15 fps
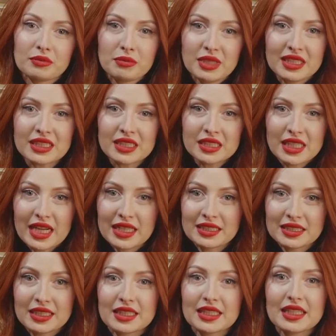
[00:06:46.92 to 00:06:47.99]
microdot
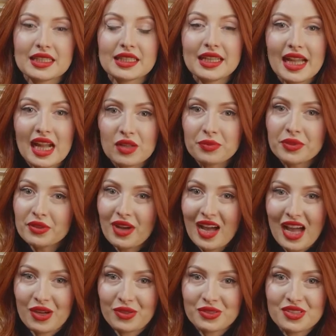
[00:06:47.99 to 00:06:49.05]
can help you
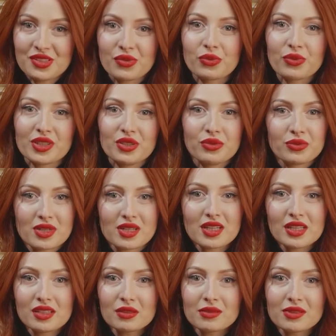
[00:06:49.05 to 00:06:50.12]
out when you're
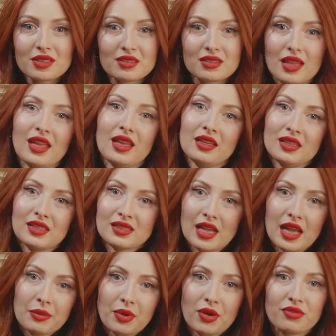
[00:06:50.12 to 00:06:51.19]
working with any
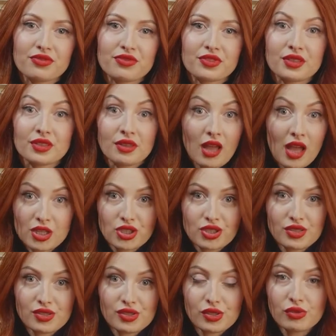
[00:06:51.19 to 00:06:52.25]
type of the
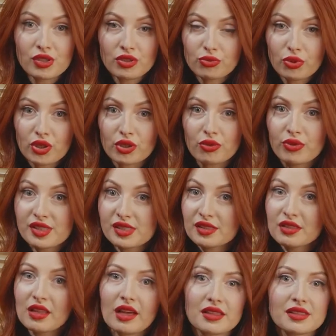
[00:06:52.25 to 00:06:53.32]
lashes. You can work with the
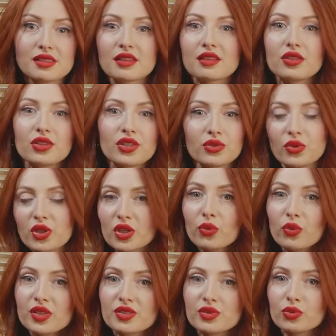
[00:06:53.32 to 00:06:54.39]
classic, you can work
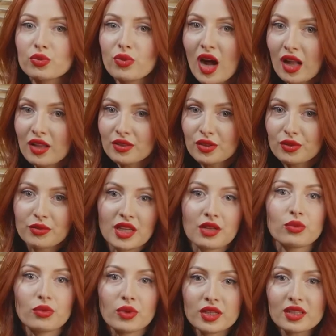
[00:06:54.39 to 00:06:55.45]
with the volume,
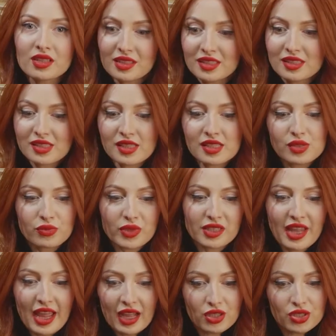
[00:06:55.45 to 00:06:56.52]
and what it is, it's when
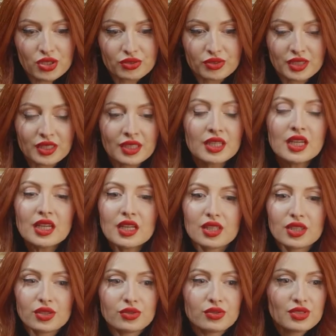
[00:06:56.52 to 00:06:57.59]
actually
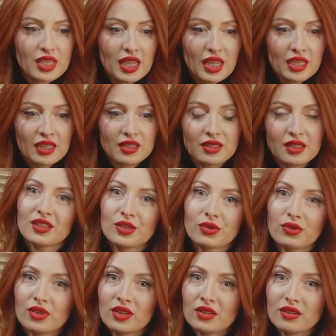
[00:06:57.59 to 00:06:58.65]
you take
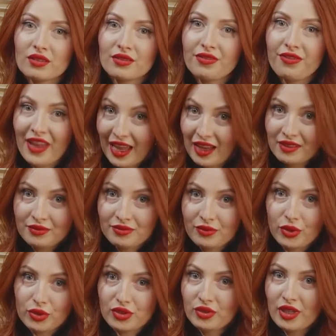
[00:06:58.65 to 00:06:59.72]
your fan,
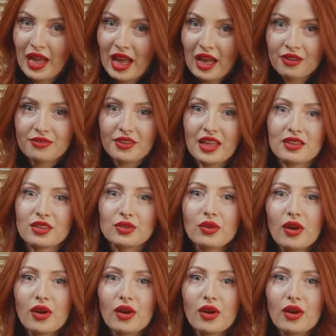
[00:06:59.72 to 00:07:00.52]
what you have, and you